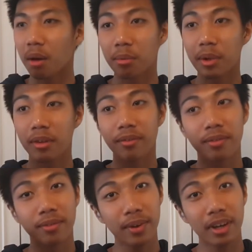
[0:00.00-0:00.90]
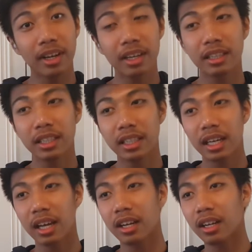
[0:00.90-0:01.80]
have a bit of fun
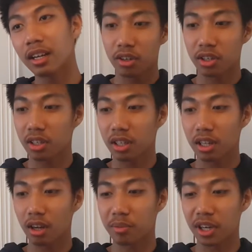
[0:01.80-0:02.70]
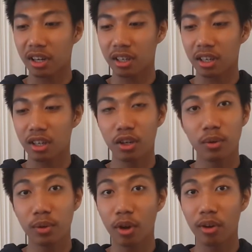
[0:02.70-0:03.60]
and that. Just subjected
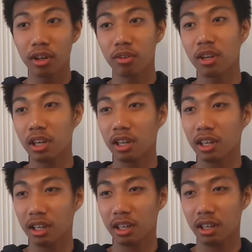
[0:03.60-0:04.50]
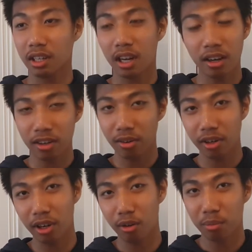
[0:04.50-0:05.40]
to going to the San
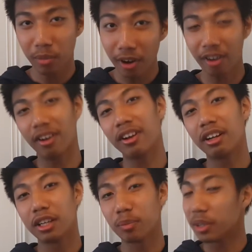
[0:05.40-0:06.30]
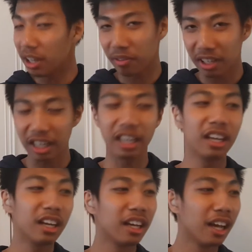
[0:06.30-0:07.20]
Antonio Mall
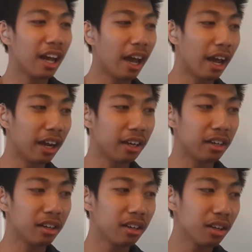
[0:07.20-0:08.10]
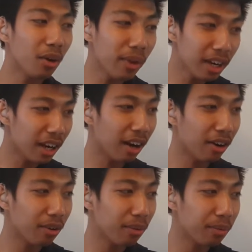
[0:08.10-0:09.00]
specifically, and going in
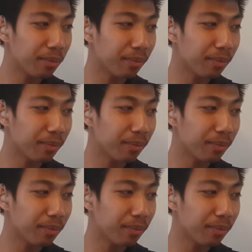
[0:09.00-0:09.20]
there,